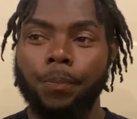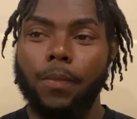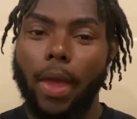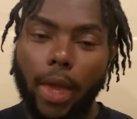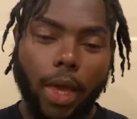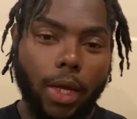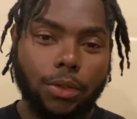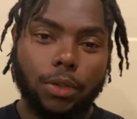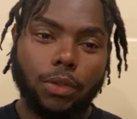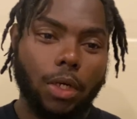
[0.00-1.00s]

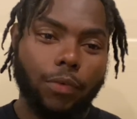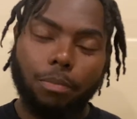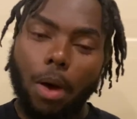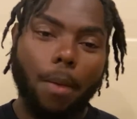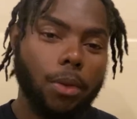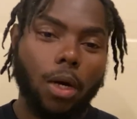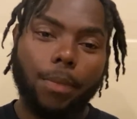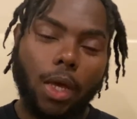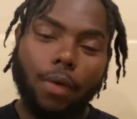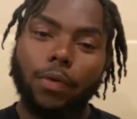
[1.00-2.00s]
ads and stuff is popping
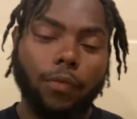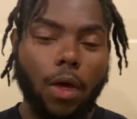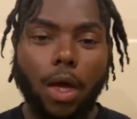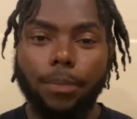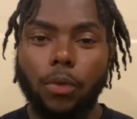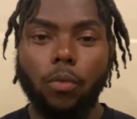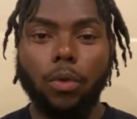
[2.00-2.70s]
up every time you